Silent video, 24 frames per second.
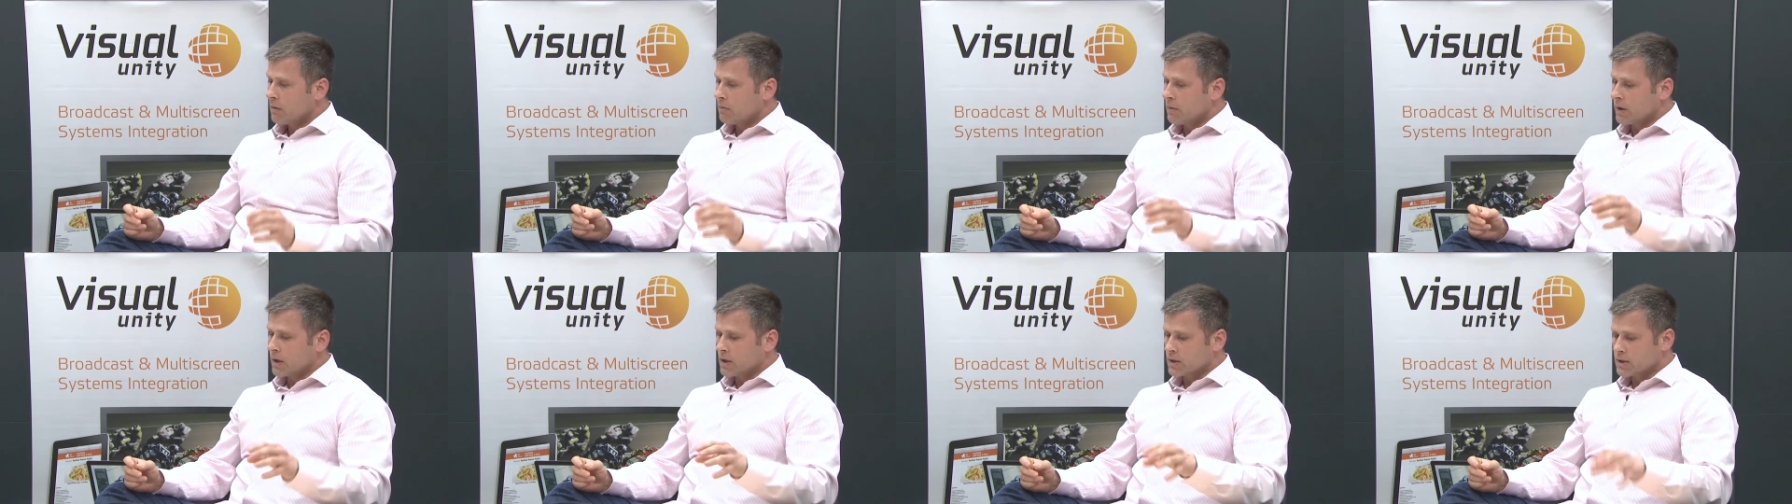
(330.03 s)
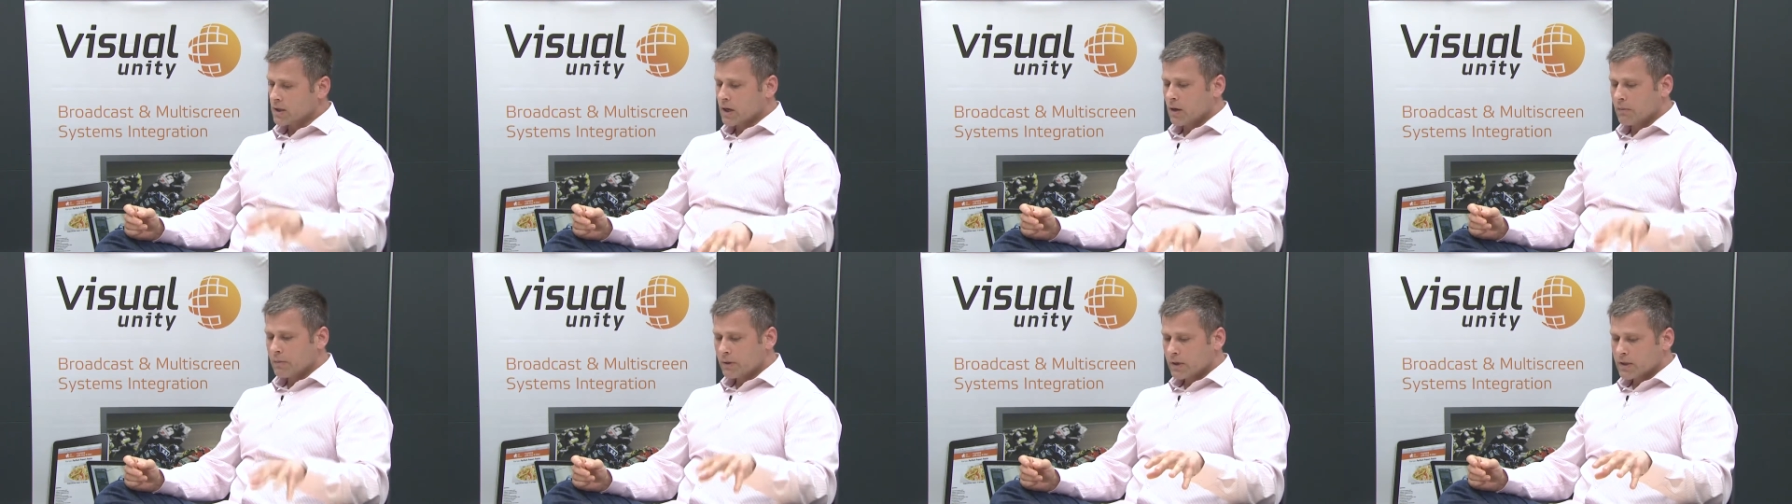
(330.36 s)
Because
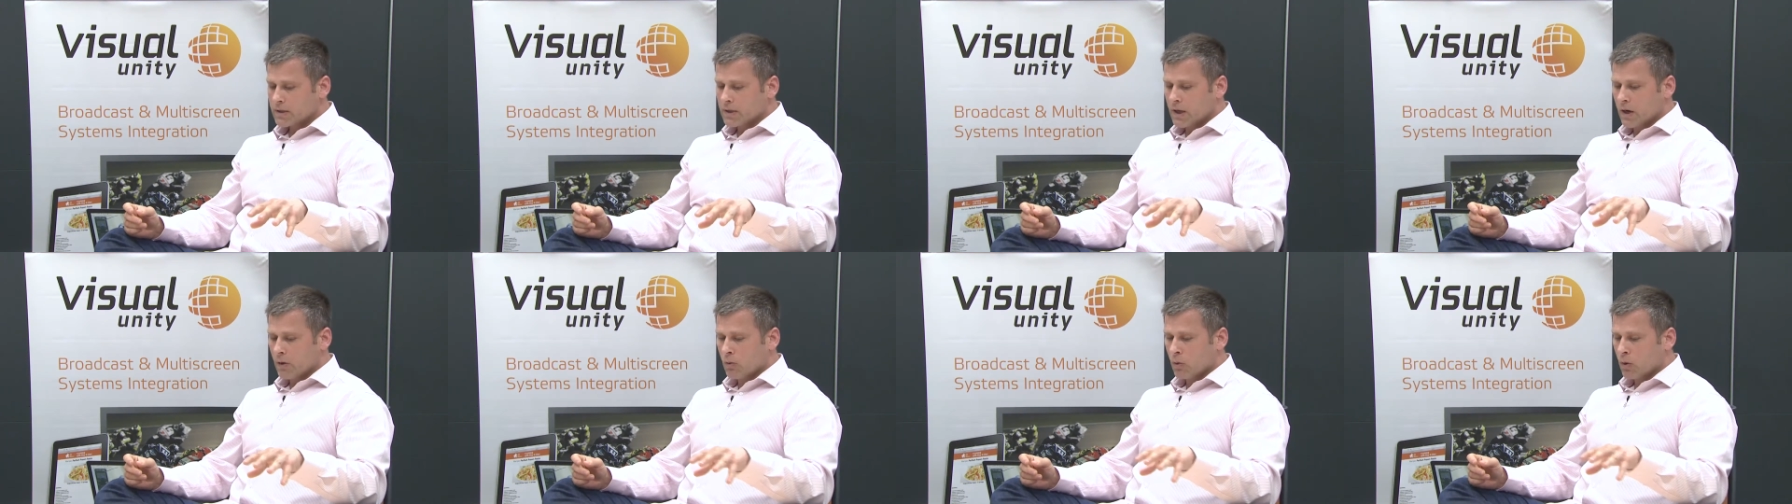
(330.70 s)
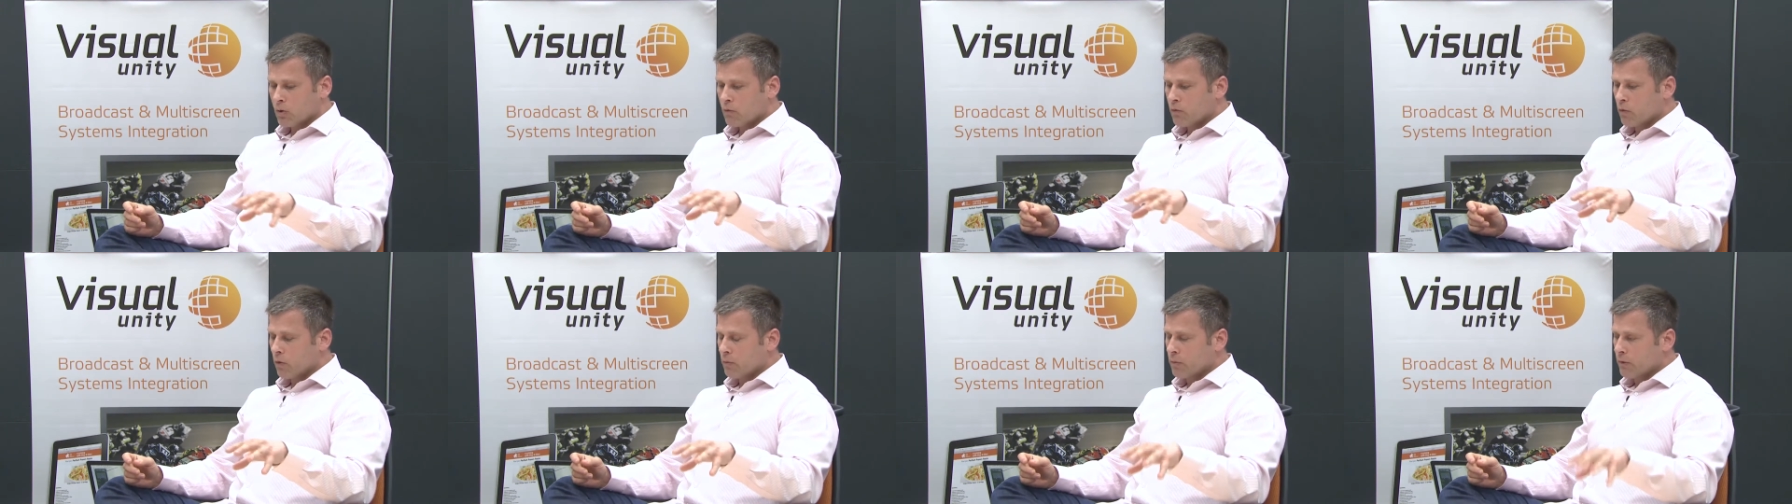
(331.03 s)
the companies that I
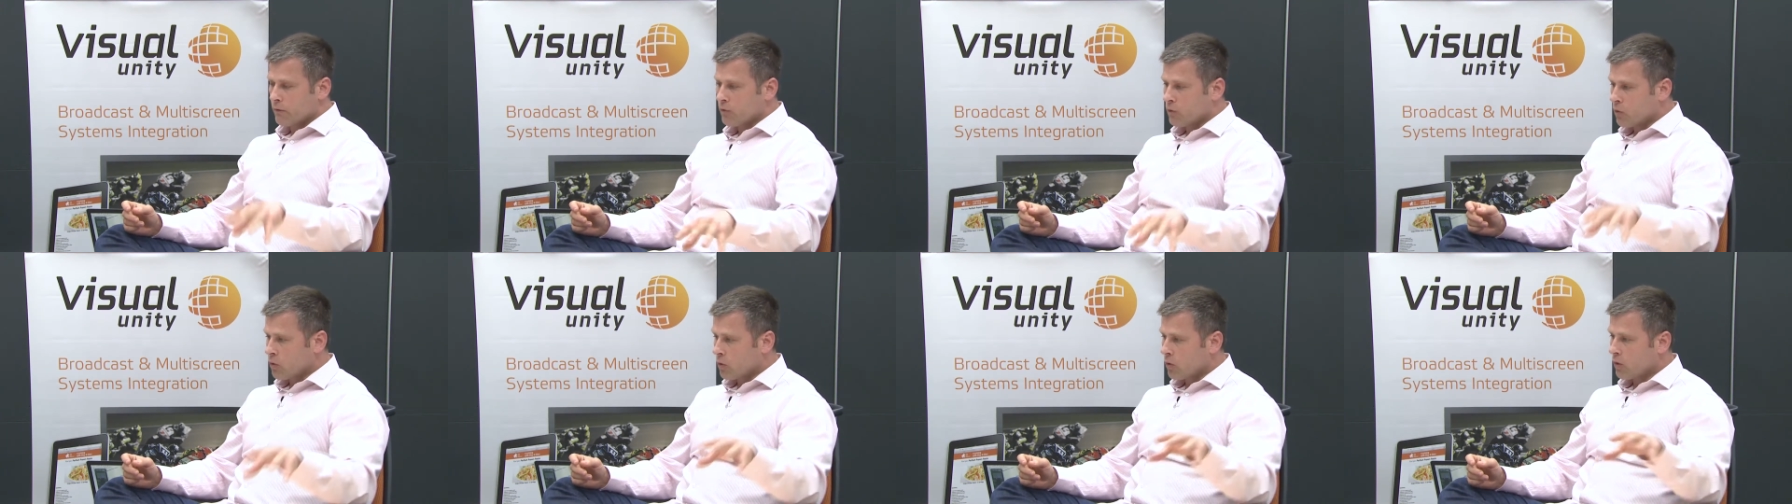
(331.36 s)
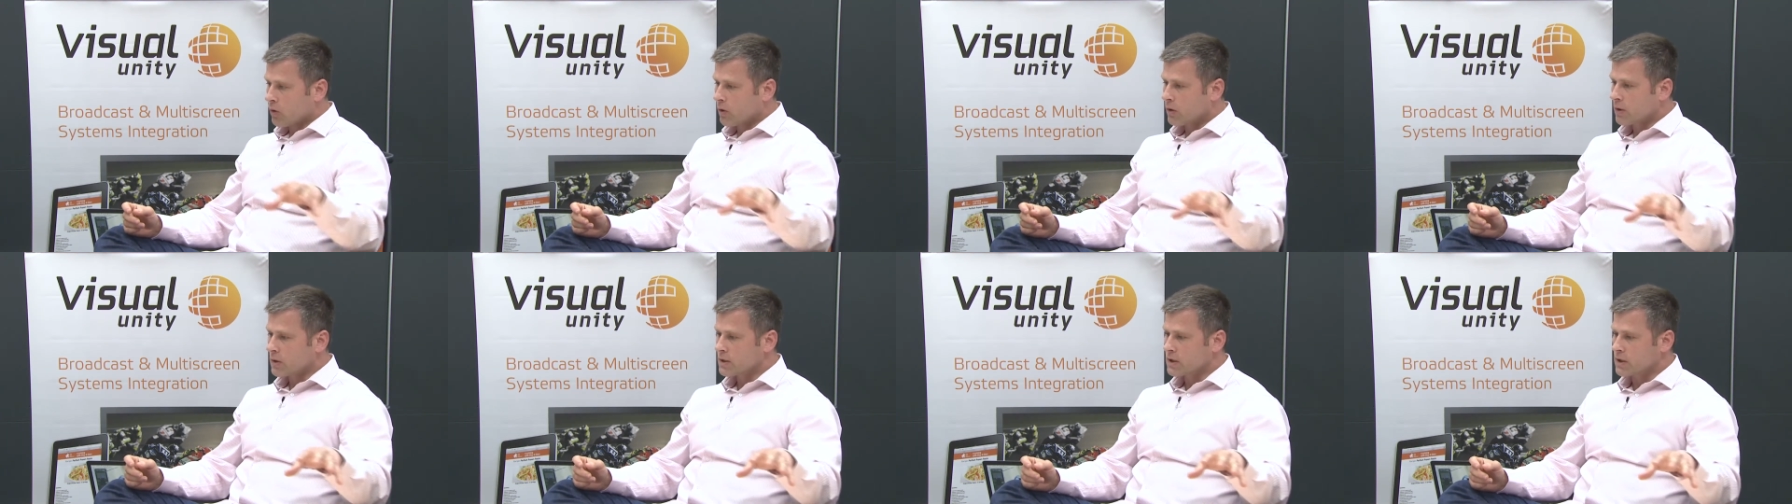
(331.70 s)
worked for
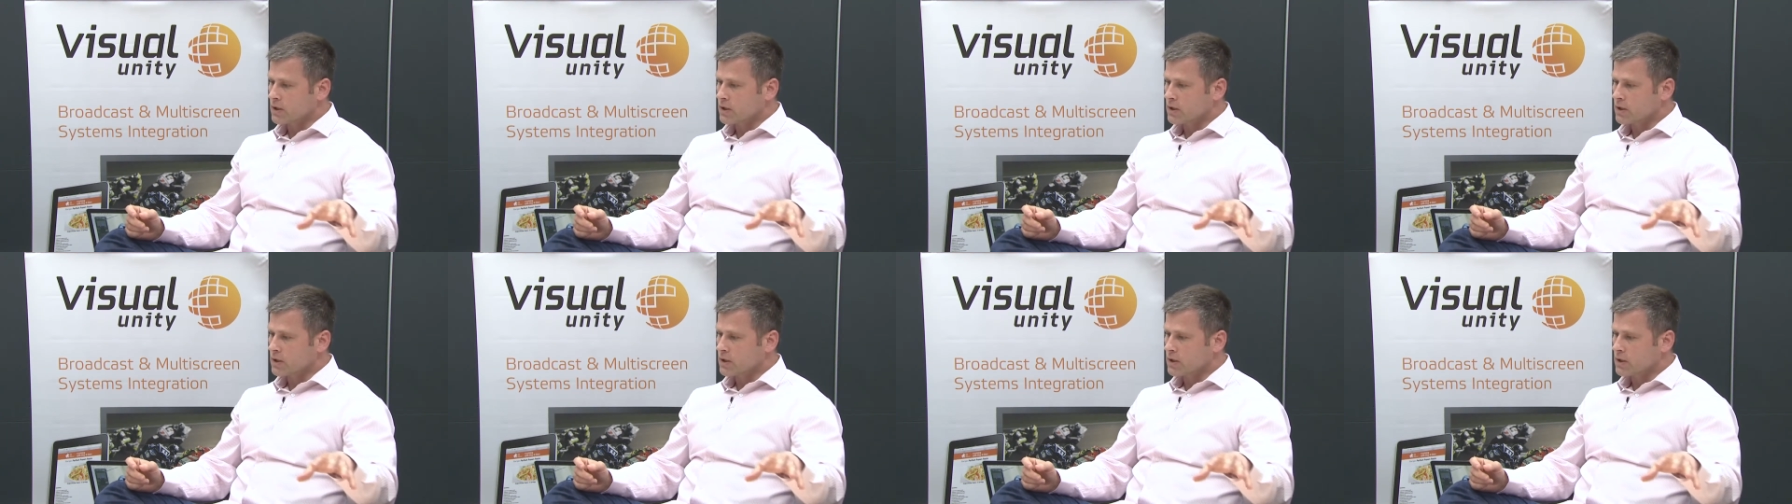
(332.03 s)
before,